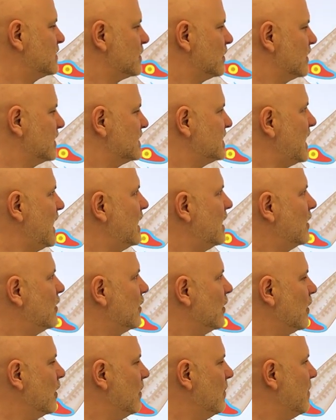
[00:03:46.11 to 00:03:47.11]
So there's
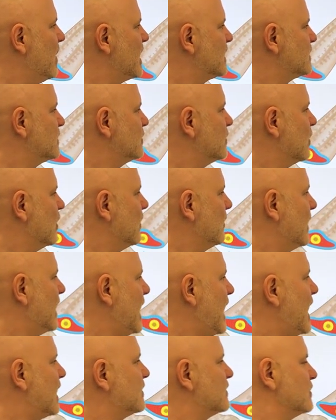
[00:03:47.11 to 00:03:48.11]
endoderm, mesoderm,
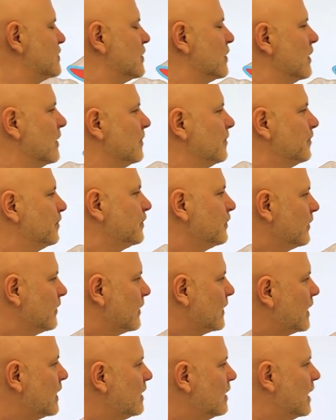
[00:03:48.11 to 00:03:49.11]
and ectoderm.
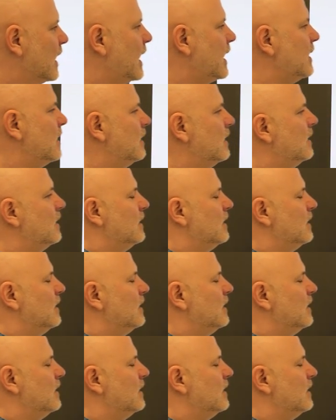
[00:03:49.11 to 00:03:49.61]
All right.